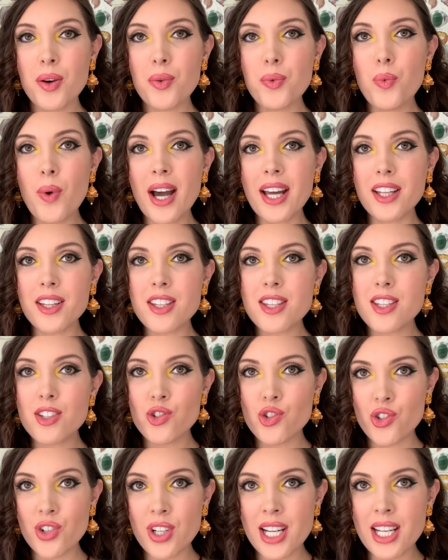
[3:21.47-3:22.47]
While
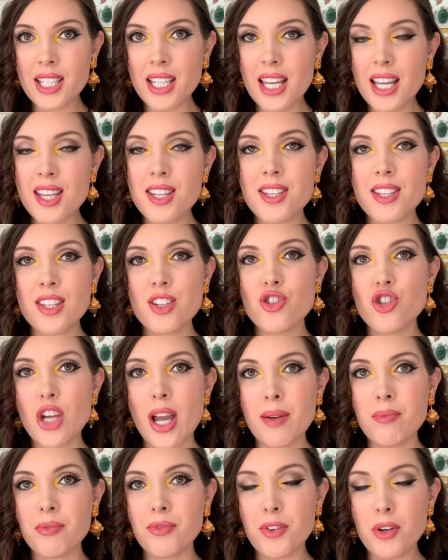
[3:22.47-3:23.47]
citrine is the
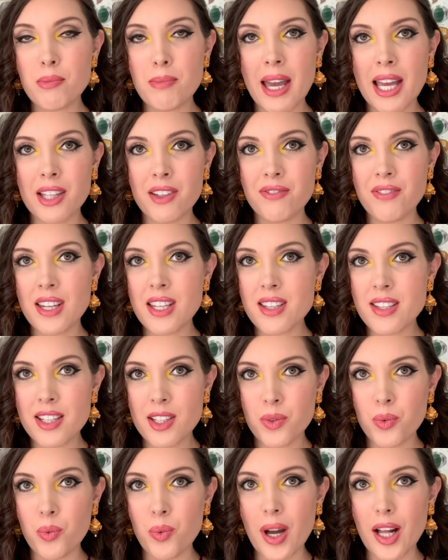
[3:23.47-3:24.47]
gem for
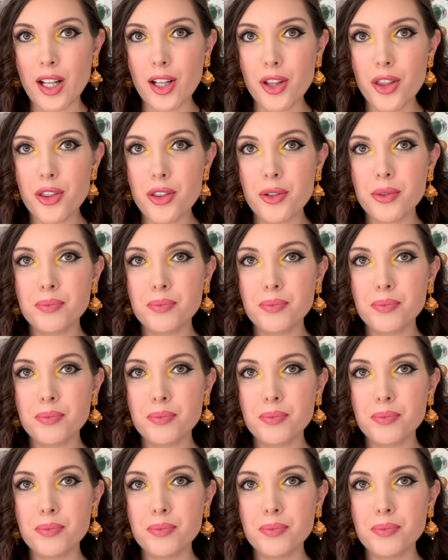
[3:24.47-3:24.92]
manifesting wealth,